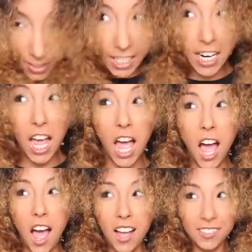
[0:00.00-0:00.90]

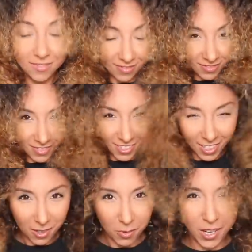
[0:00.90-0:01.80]
Ta-da!
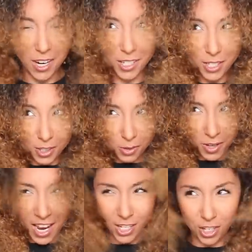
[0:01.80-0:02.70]
We are
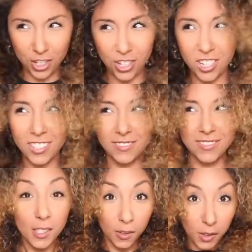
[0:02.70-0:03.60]
stretched.
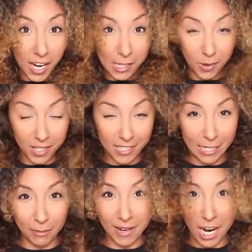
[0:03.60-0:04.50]
So if you guys wanted to
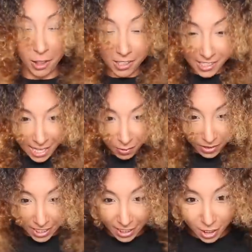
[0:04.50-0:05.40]
see what my hair looks like
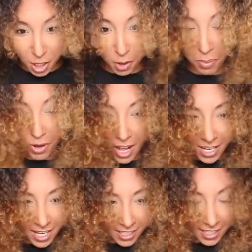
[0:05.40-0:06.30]
with like no
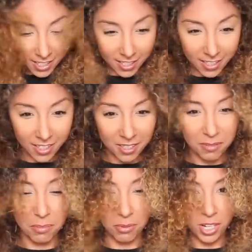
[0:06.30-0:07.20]
product,
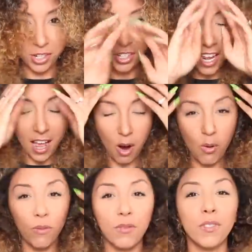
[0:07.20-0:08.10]
brushed
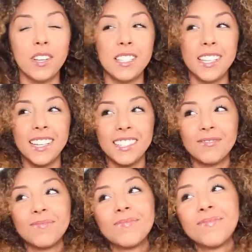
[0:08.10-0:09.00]
out, frizzy,
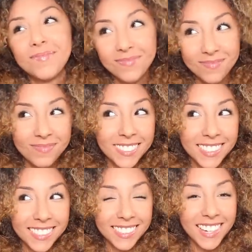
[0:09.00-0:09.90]

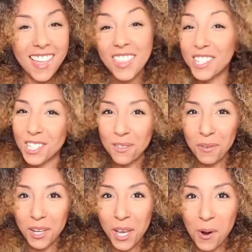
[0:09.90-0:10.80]
this is
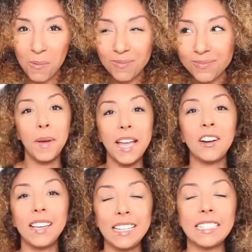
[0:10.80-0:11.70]
for you. But my
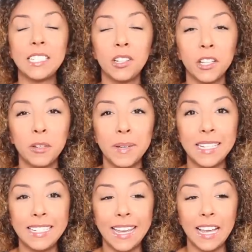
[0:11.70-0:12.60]
hair is still a little
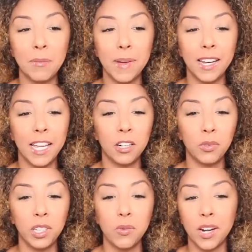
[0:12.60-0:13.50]
bit damp and I don't
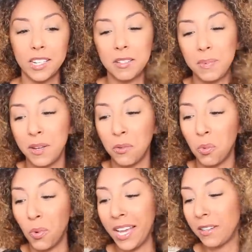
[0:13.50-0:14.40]
really want it to be
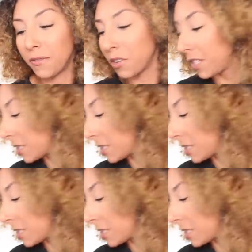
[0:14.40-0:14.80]
wet for